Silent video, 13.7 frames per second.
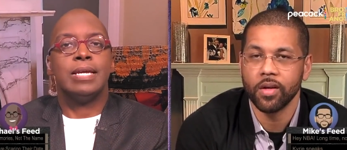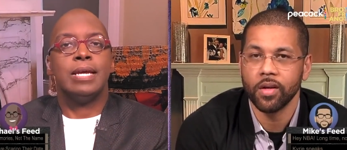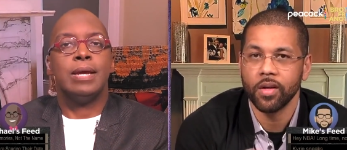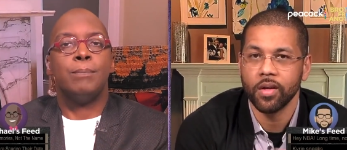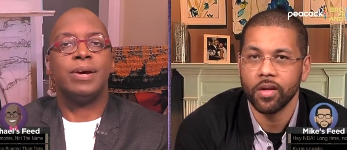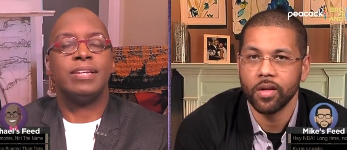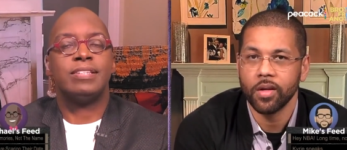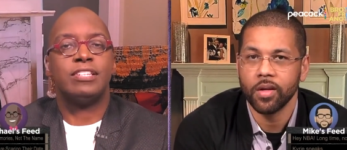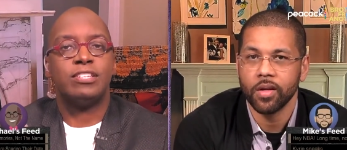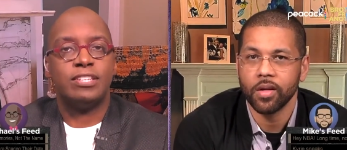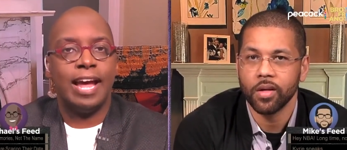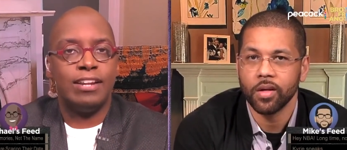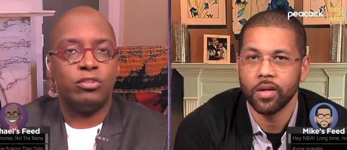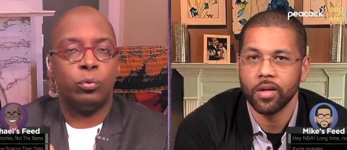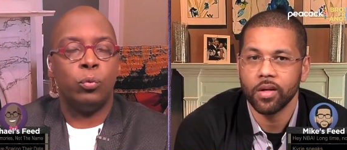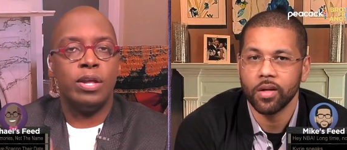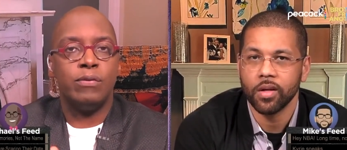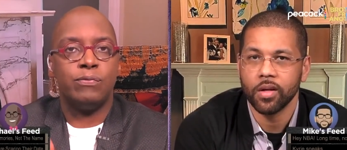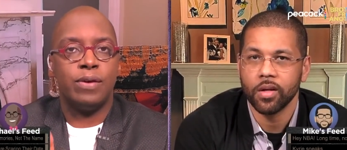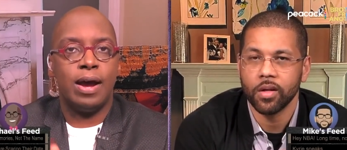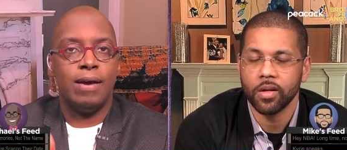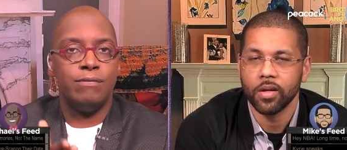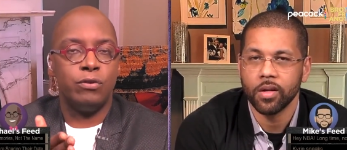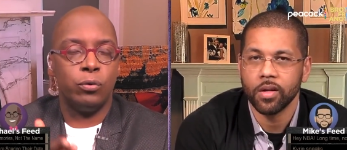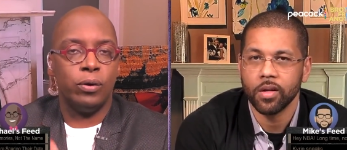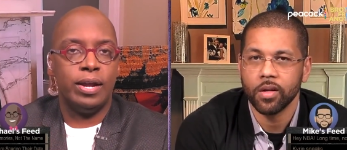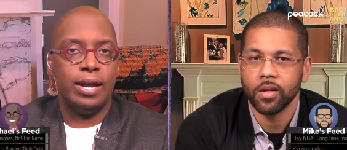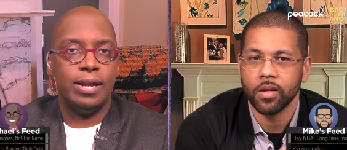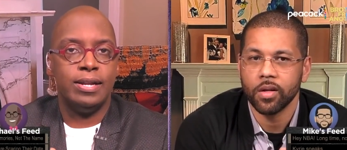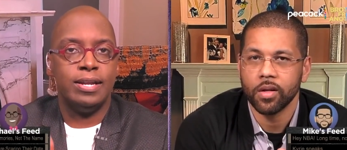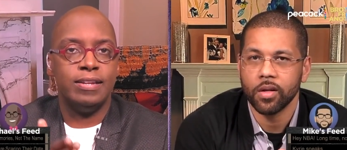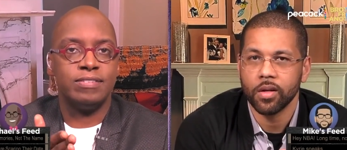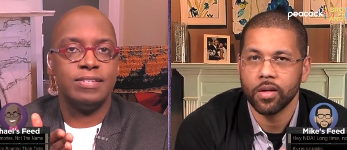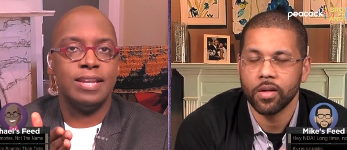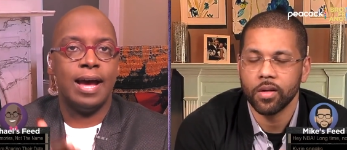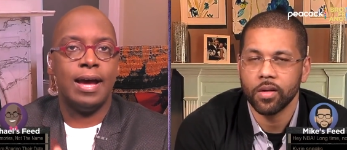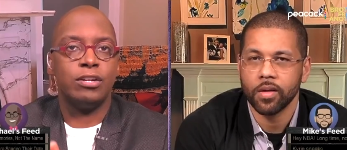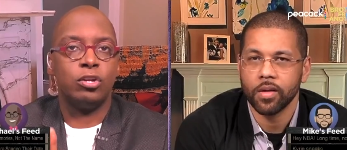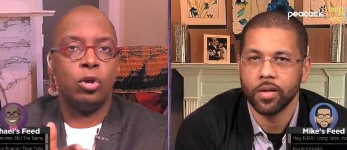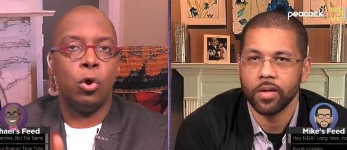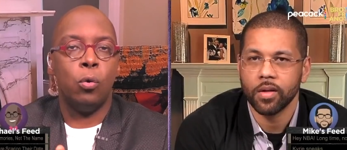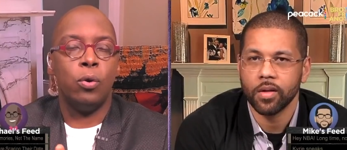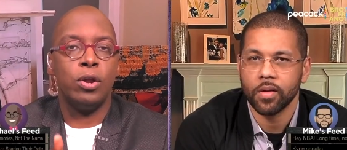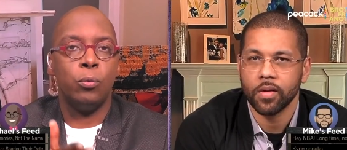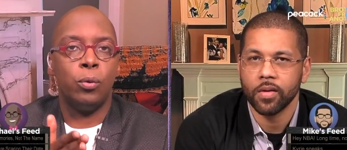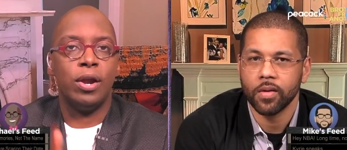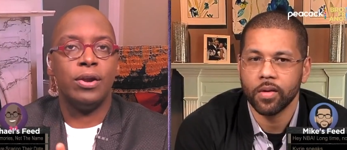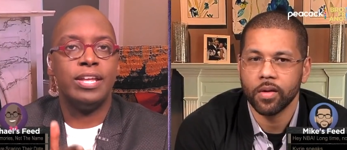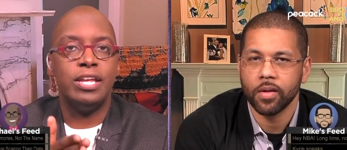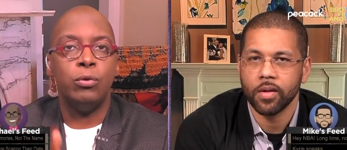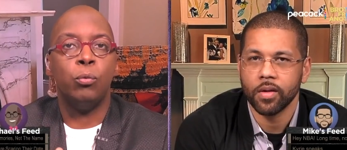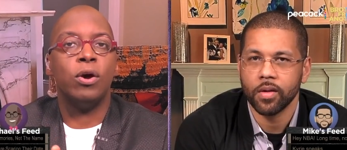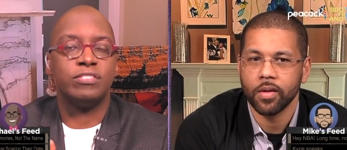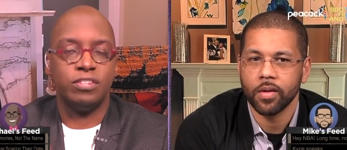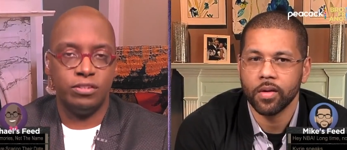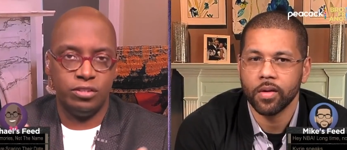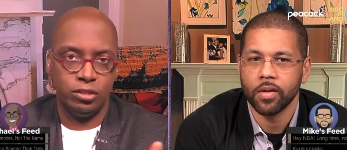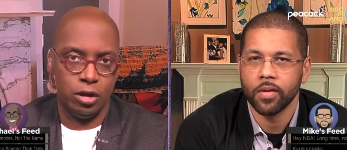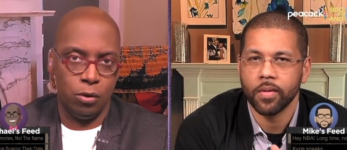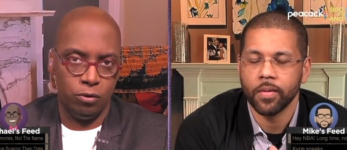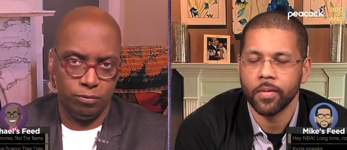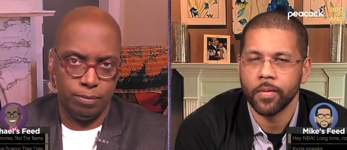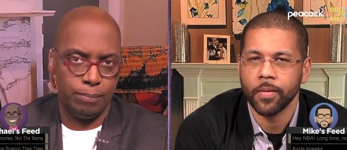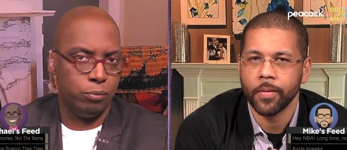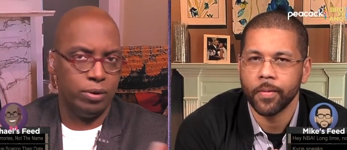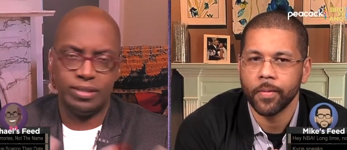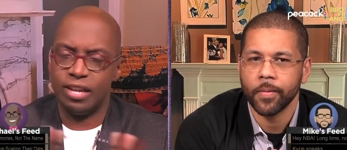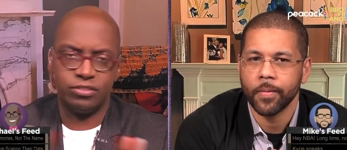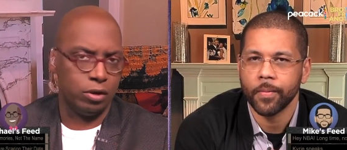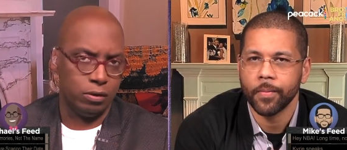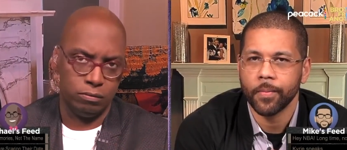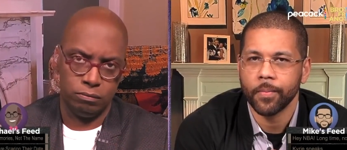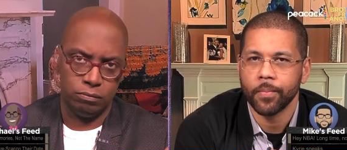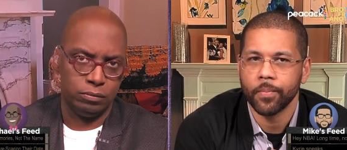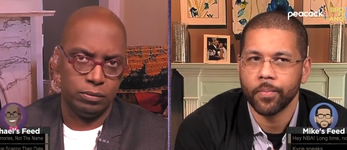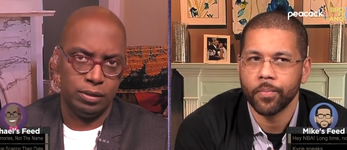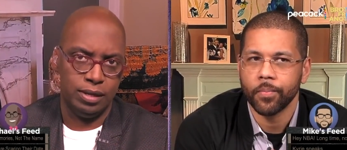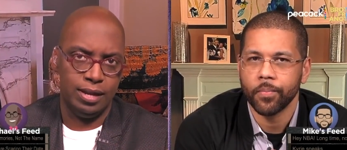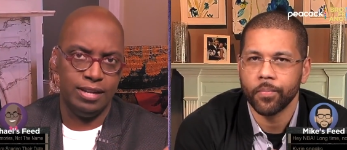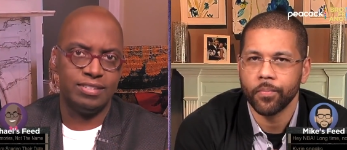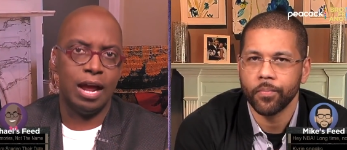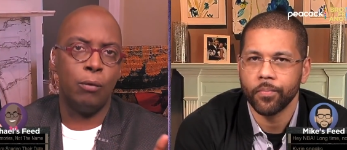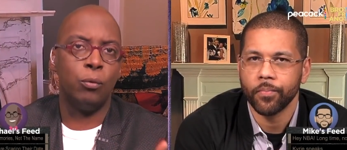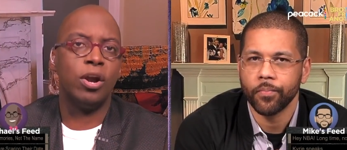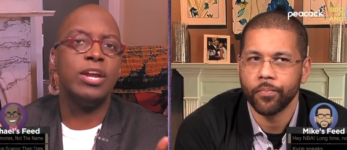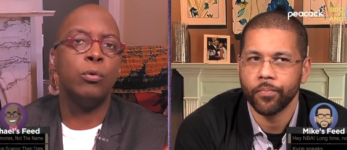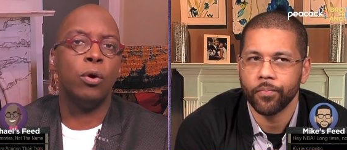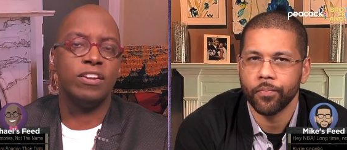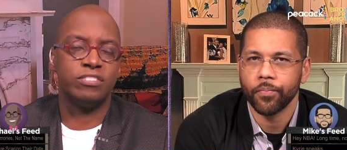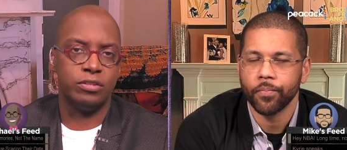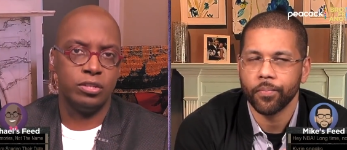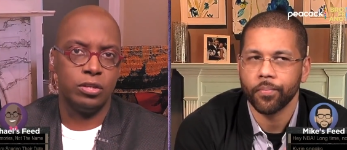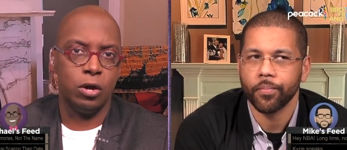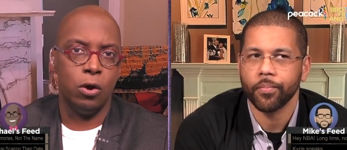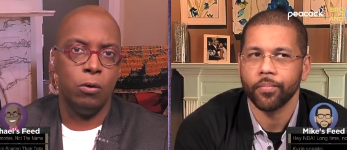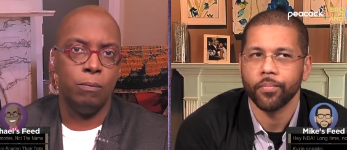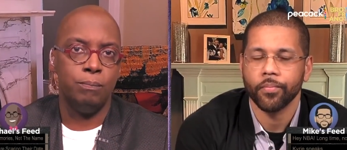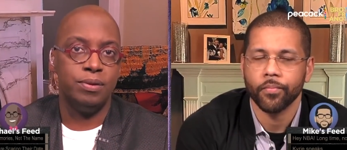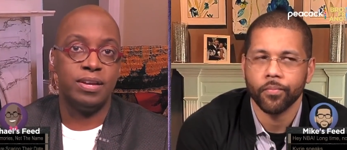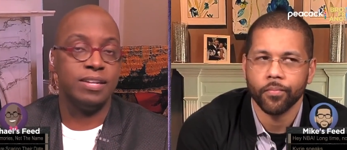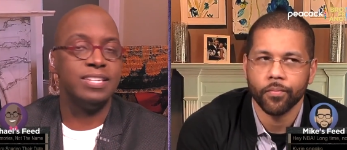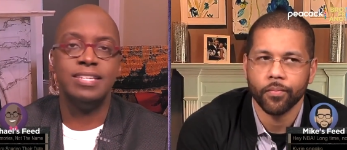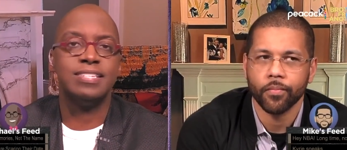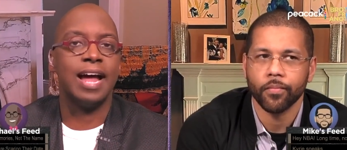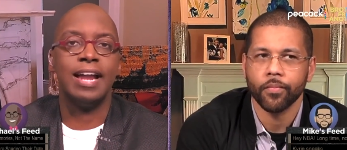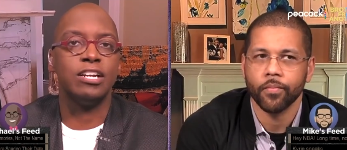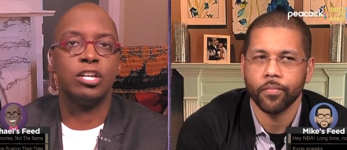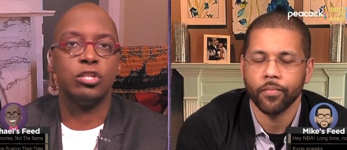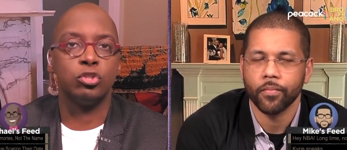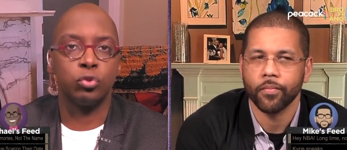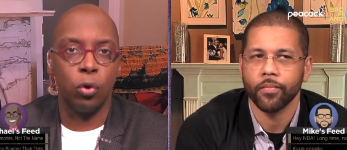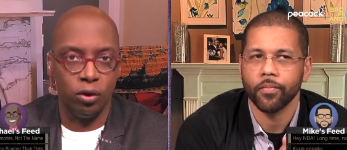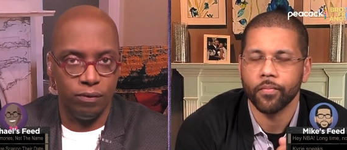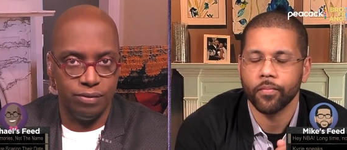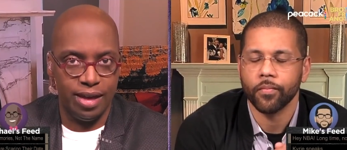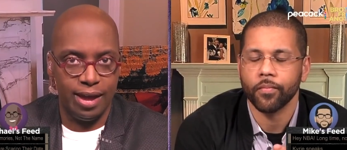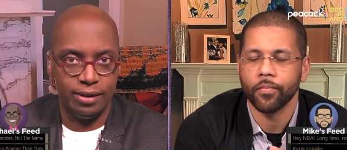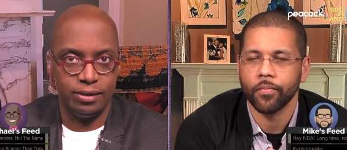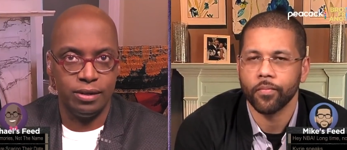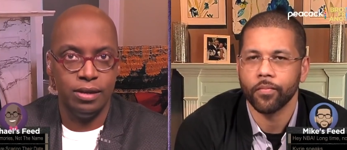Speaker 1: but that 25 grand is not going where he wants it to go. Is my point. That's all it's not where he wants it to go because he's not in control of that.